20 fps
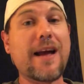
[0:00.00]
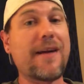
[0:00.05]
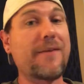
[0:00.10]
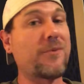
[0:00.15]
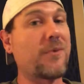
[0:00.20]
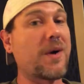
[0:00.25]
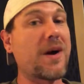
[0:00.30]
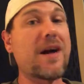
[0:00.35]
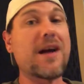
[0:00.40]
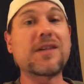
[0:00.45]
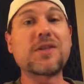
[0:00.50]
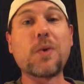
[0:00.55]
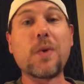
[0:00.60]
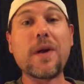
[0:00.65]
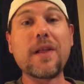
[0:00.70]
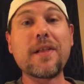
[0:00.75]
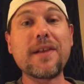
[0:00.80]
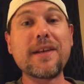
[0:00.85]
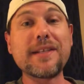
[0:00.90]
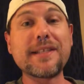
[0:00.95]
We're not
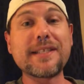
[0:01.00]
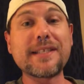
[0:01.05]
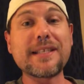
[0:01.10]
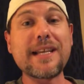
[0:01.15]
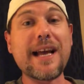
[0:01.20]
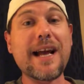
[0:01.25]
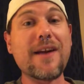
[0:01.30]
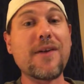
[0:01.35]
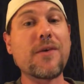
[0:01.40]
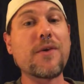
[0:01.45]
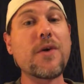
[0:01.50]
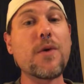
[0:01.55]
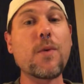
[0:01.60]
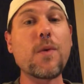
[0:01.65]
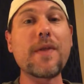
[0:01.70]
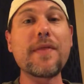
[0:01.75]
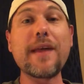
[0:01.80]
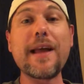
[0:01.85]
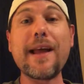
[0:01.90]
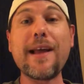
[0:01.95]
toilets. I don't know
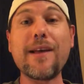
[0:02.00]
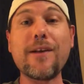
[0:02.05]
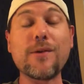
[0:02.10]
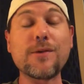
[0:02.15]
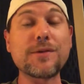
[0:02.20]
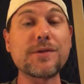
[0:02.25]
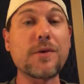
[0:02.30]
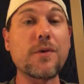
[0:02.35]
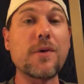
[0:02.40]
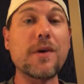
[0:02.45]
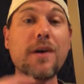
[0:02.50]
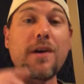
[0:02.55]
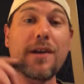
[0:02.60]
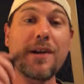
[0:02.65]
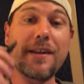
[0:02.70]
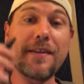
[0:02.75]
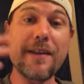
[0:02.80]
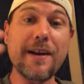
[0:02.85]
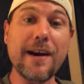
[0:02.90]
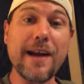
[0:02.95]
what the hell is going
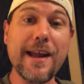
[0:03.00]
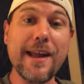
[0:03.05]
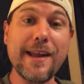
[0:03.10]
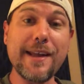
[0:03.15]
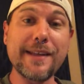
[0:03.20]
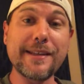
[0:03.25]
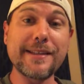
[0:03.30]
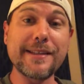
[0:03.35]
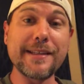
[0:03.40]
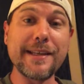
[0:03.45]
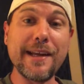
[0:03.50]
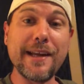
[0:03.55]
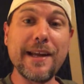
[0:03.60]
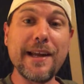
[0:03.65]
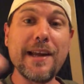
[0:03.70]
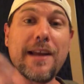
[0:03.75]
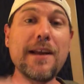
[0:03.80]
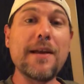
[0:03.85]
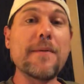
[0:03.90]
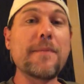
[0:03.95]
on in their heads.
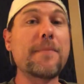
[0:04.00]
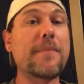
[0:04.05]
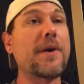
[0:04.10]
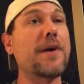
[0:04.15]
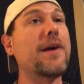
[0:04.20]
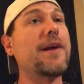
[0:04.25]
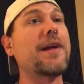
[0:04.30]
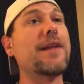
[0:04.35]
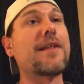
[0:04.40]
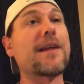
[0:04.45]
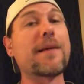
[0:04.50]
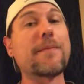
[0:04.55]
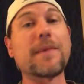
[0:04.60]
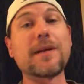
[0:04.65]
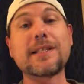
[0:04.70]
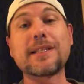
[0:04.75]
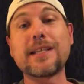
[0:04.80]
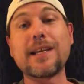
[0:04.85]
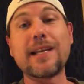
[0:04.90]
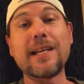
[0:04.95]
But like
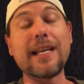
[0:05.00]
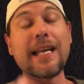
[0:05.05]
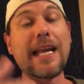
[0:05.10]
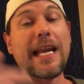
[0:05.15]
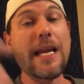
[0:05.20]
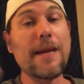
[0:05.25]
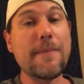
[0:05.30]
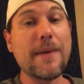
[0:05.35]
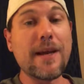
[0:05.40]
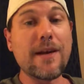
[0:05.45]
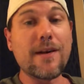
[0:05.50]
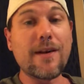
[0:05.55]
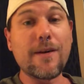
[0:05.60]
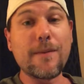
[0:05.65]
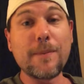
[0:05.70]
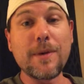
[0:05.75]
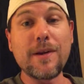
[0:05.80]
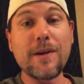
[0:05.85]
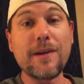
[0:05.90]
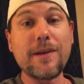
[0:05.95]
my son, he peed
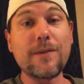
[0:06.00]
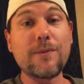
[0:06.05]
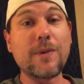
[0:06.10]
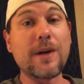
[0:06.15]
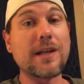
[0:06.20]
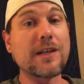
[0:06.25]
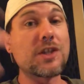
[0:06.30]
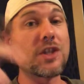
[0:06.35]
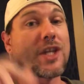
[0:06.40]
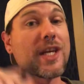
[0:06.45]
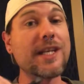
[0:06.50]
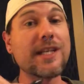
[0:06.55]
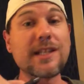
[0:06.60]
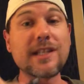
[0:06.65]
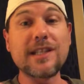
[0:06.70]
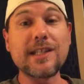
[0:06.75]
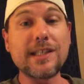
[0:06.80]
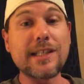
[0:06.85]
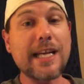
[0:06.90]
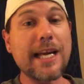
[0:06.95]
on me when I was
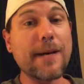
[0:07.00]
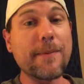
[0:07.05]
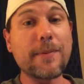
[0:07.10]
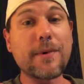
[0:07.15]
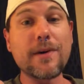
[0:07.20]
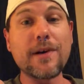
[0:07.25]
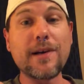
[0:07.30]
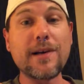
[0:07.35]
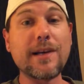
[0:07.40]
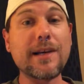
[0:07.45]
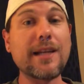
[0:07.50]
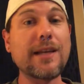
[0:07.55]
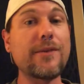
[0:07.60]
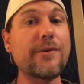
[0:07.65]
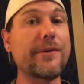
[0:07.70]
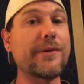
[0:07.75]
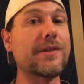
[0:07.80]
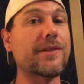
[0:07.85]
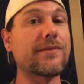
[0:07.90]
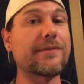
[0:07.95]
changing his diaper and he
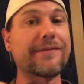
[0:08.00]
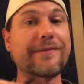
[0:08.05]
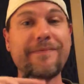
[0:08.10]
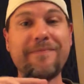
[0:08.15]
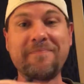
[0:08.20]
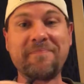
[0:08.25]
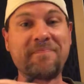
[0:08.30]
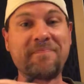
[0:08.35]
was